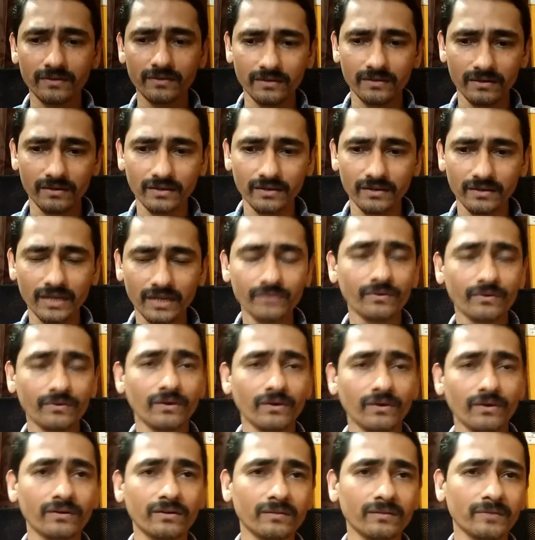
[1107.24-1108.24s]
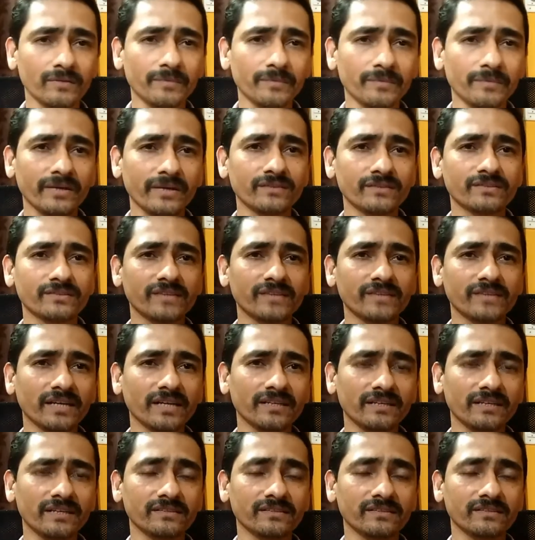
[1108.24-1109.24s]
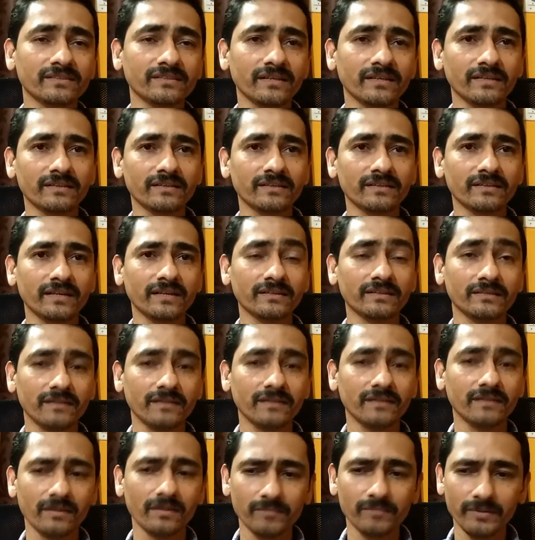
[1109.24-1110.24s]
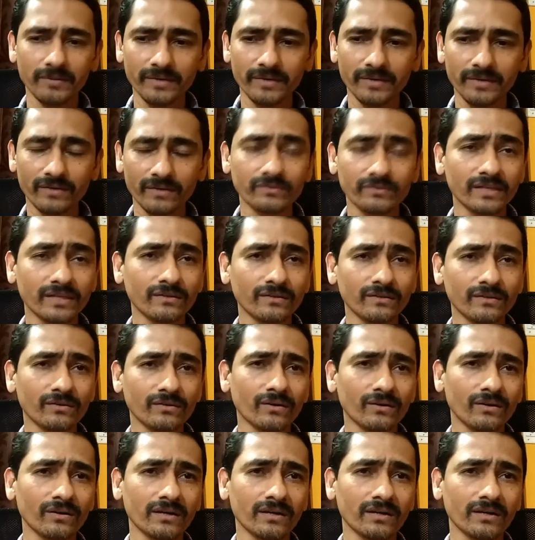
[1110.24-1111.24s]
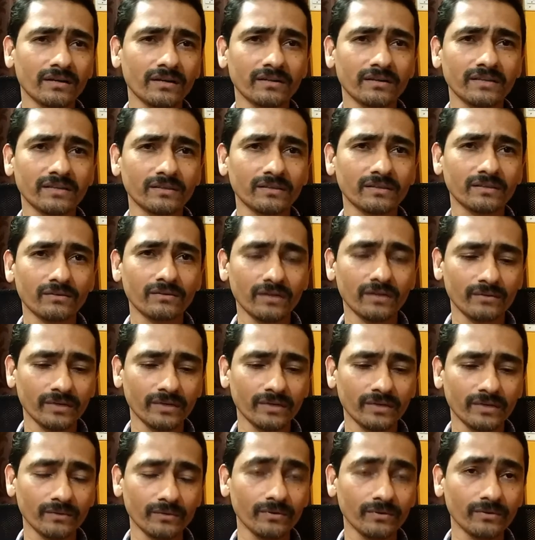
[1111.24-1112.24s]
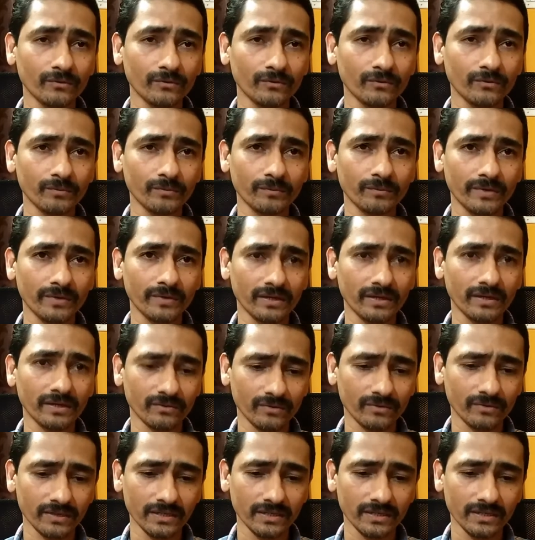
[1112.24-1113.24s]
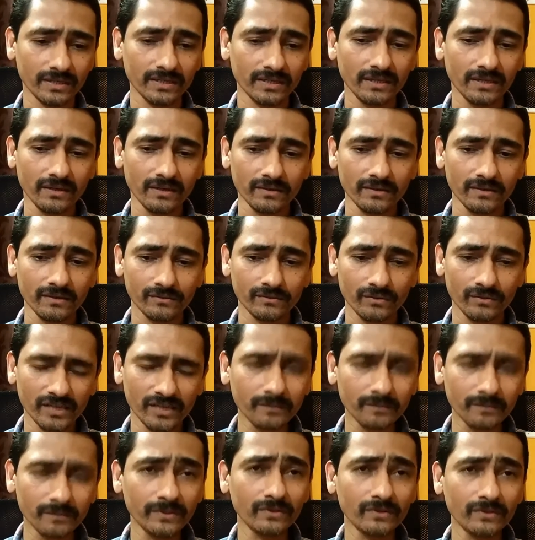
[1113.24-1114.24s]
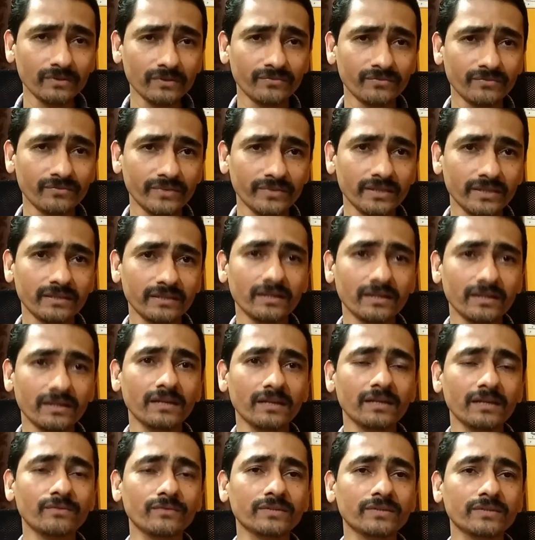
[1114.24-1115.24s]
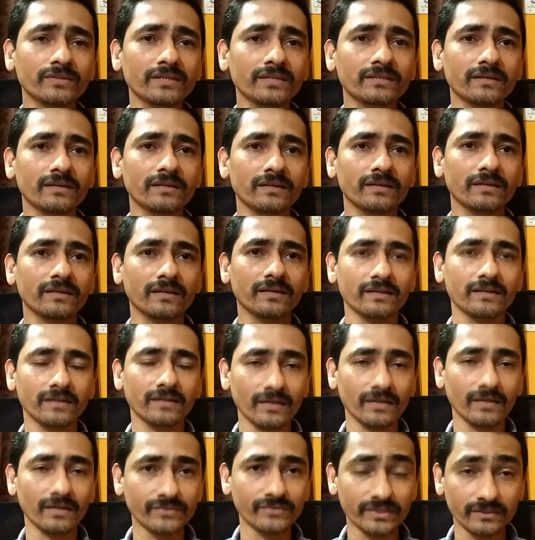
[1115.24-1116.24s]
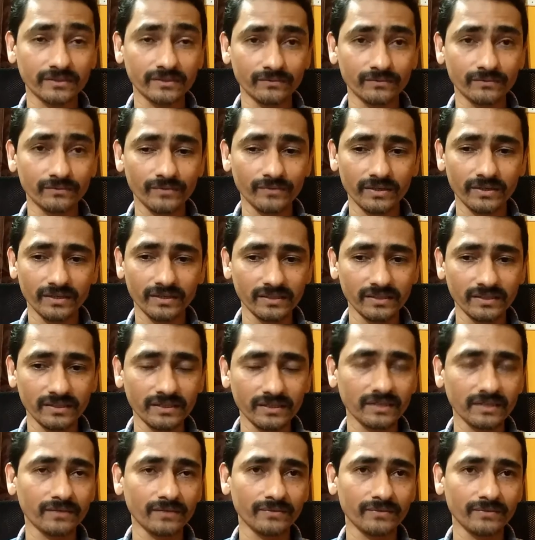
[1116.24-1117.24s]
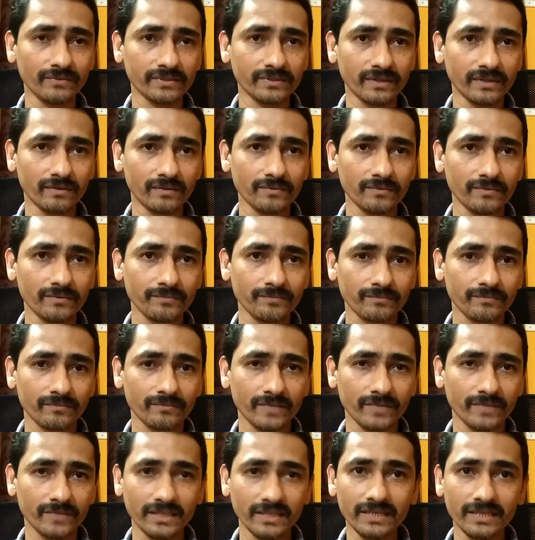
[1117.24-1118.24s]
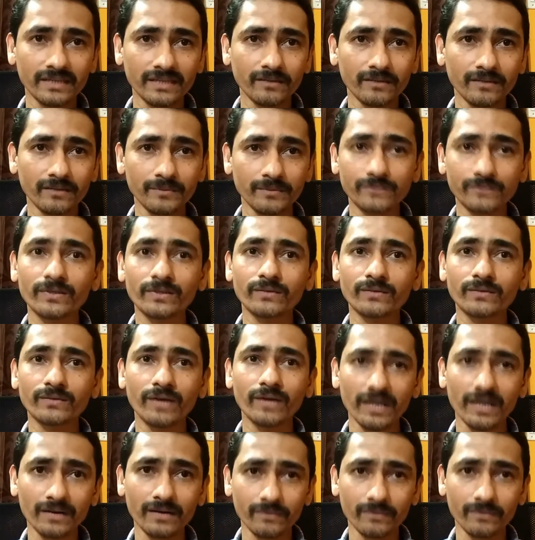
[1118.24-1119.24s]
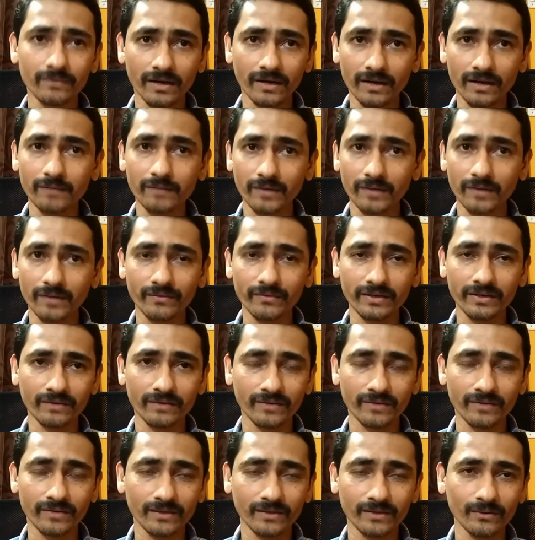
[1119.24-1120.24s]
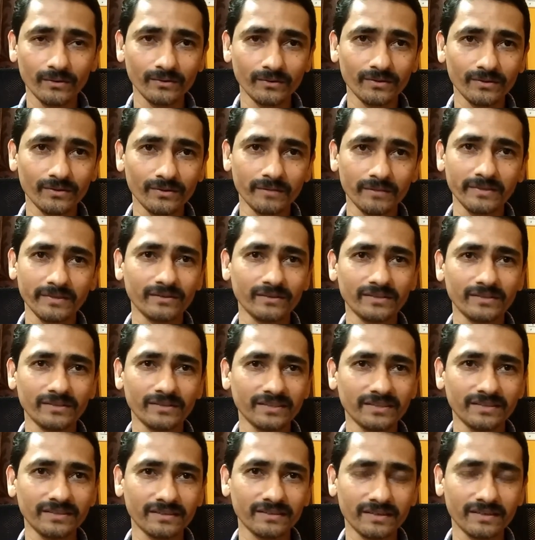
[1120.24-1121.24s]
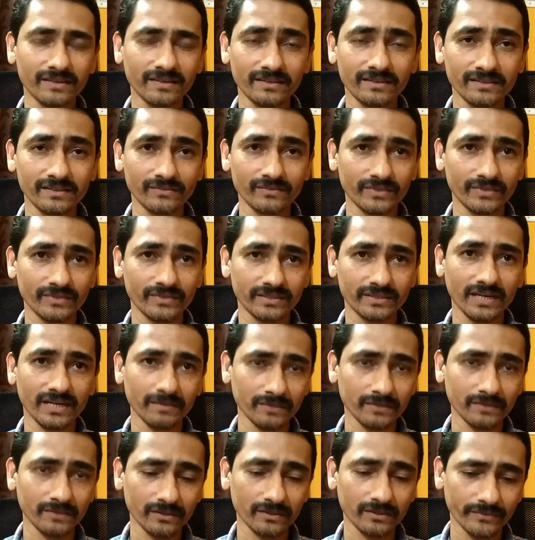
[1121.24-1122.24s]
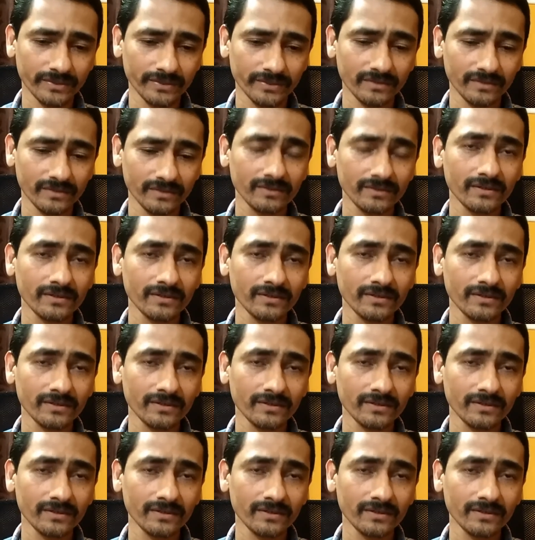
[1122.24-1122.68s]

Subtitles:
on maybe on Saturday and Sunday night, maybe around 9 o'clock or 10 o'clock, whatever you people are okay. So let me know if we really need a live session for any kind of visa. Any kind of means whatever I am aware of. I don't want to comment on any other countries which I am not aware.